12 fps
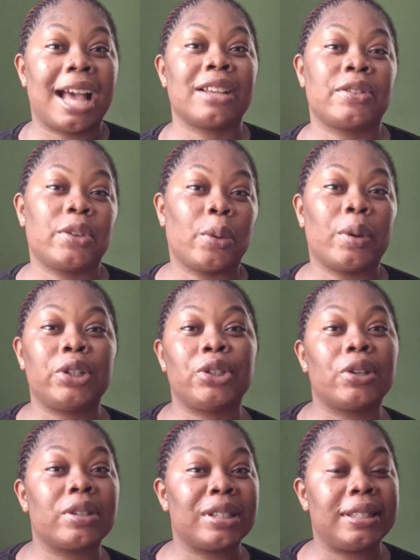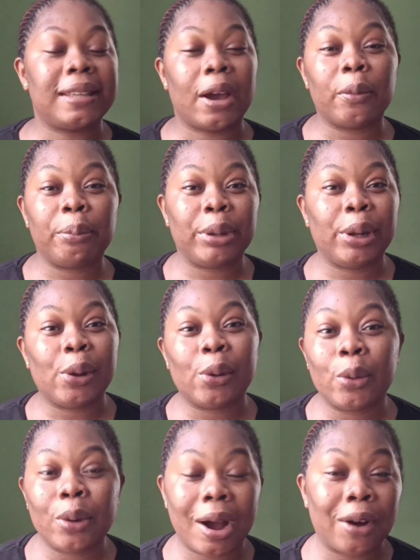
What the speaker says: Ask your questions down below.